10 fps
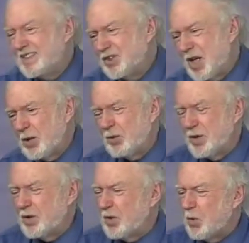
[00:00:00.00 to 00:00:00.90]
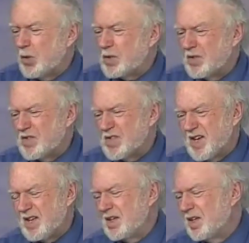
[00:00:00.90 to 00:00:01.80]
generally the courts have
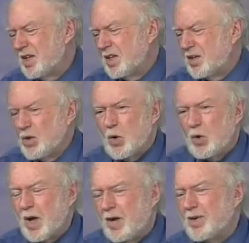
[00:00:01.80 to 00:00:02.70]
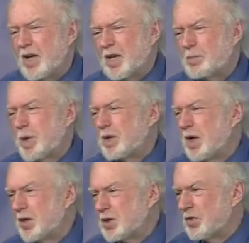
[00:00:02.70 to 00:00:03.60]
said you don't have an
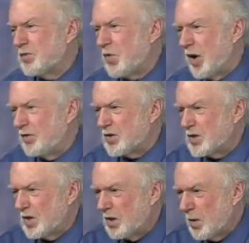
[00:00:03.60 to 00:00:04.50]
expectation of privacy.